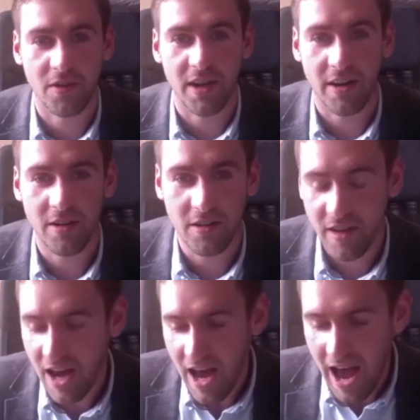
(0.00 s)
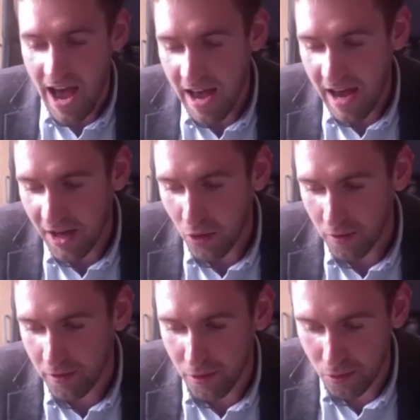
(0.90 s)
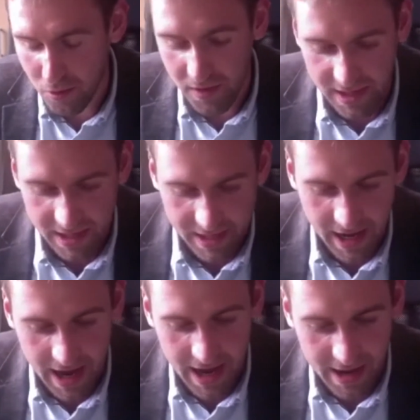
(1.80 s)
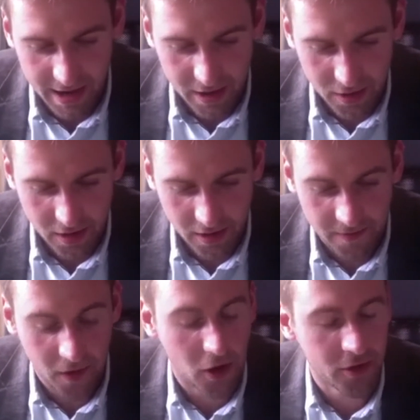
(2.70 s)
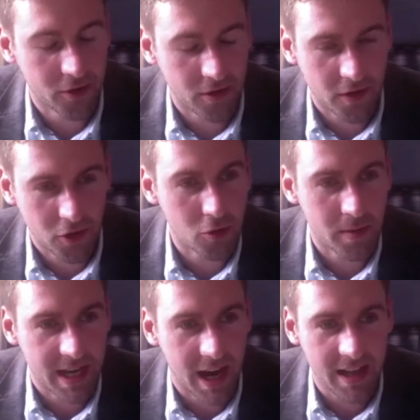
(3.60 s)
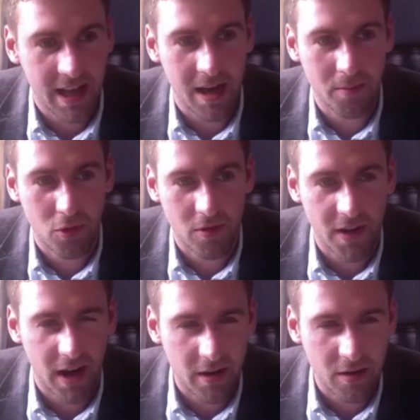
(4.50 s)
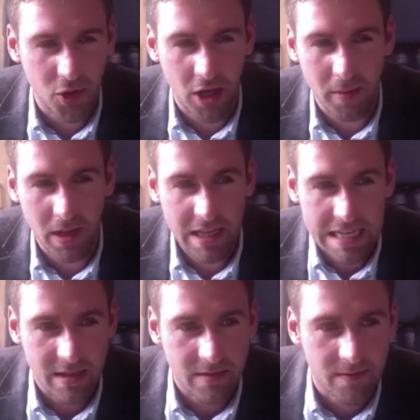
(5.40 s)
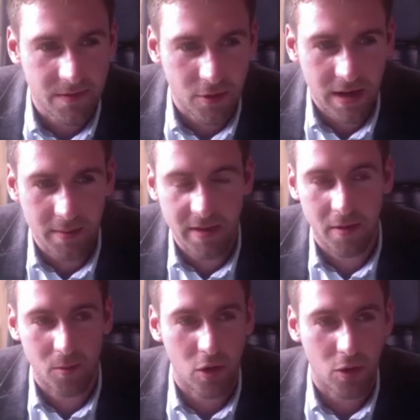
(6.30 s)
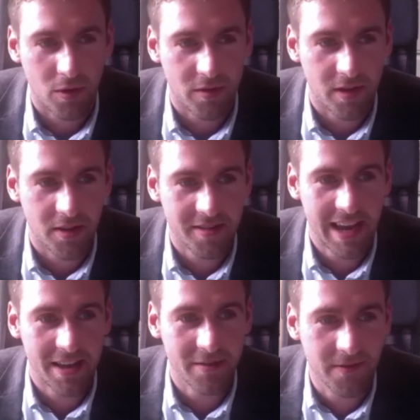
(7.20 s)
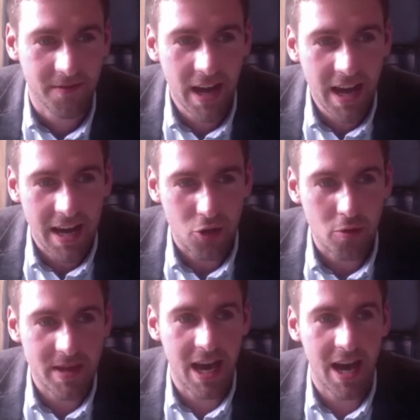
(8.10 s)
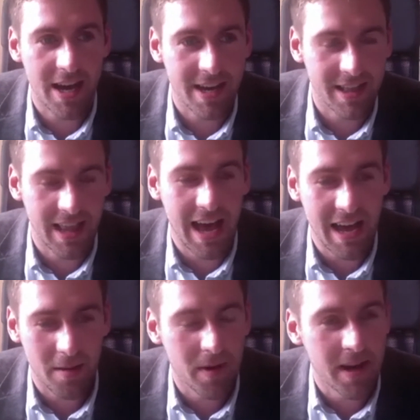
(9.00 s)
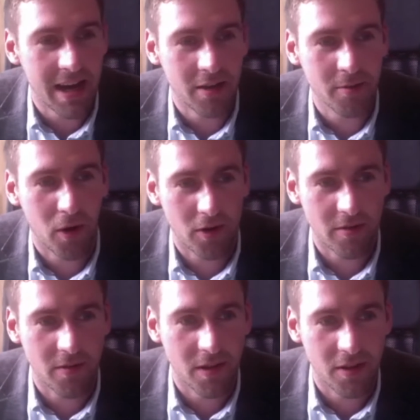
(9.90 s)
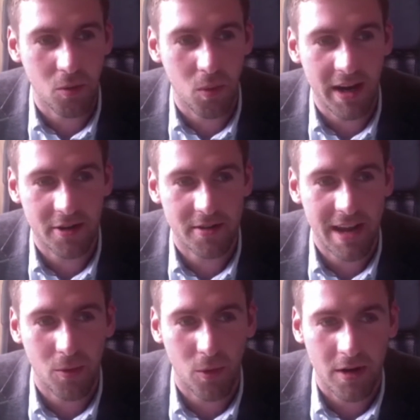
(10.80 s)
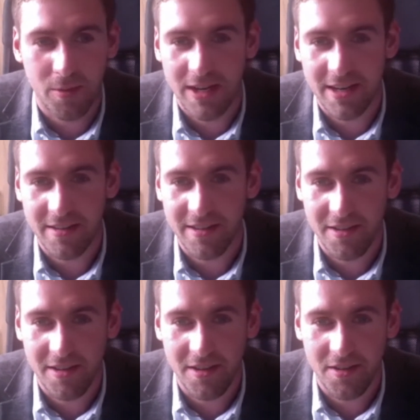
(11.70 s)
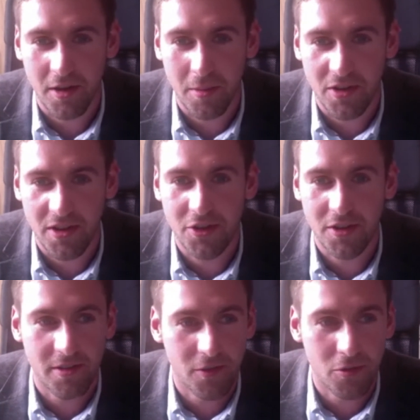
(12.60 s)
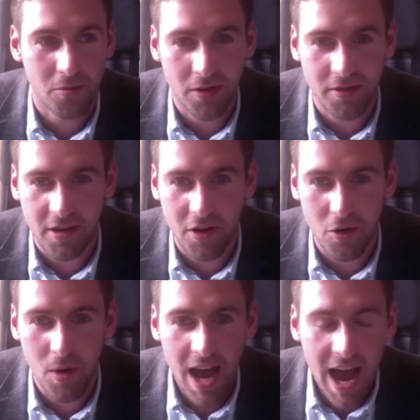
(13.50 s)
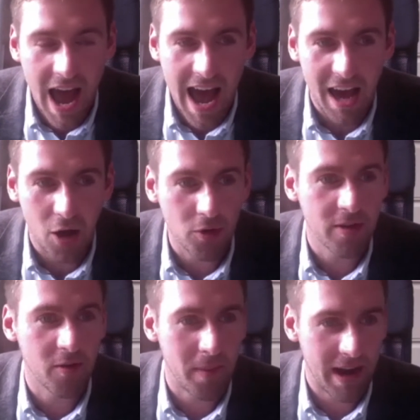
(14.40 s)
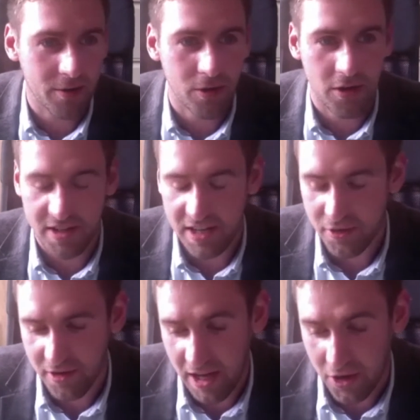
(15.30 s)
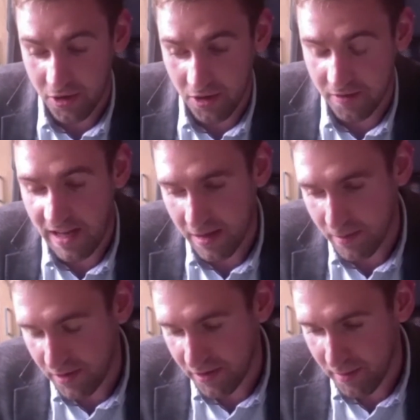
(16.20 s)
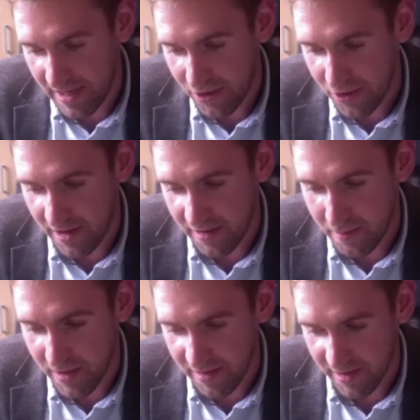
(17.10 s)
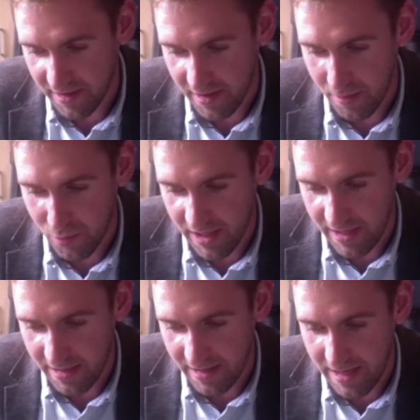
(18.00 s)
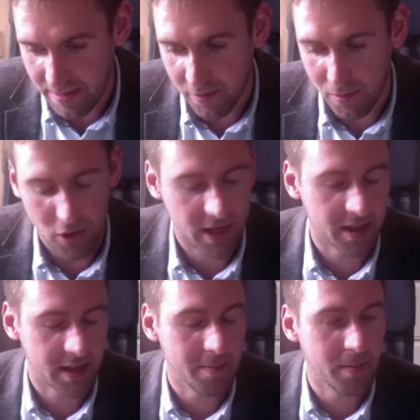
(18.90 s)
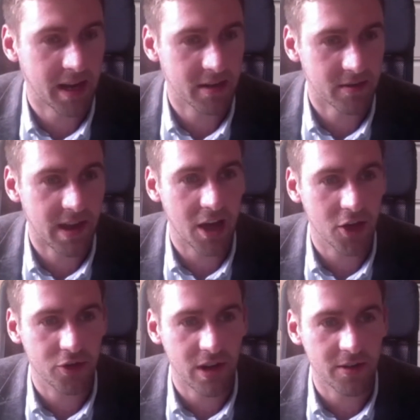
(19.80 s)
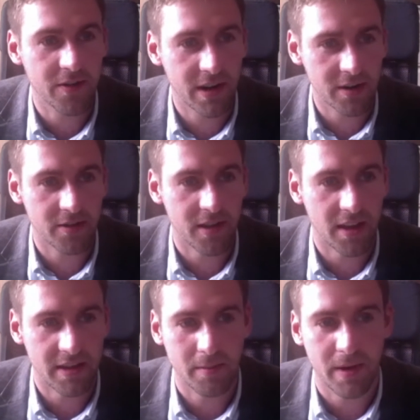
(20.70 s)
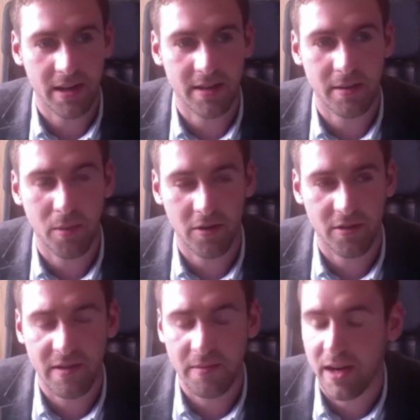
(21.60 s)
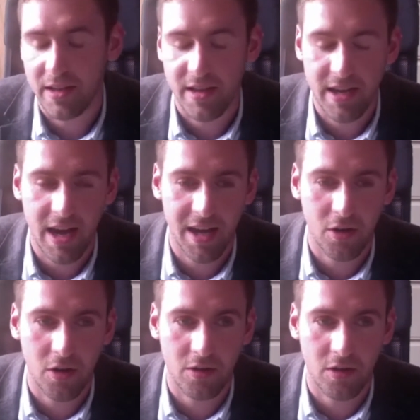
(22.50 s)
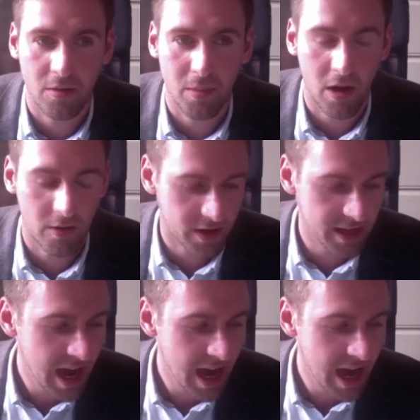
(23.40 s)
Ireland, and also the founder of the UBI Lab Northern Ireland, which I believe, correct me if I'm wrong, was the 10th UBI Lab as part of the wider network, bringing us into the double digits a few months ago. I also have a background in international development, so my interest in basic income really came from looking at the impact of cash transfers and the positive impact they had on poverty.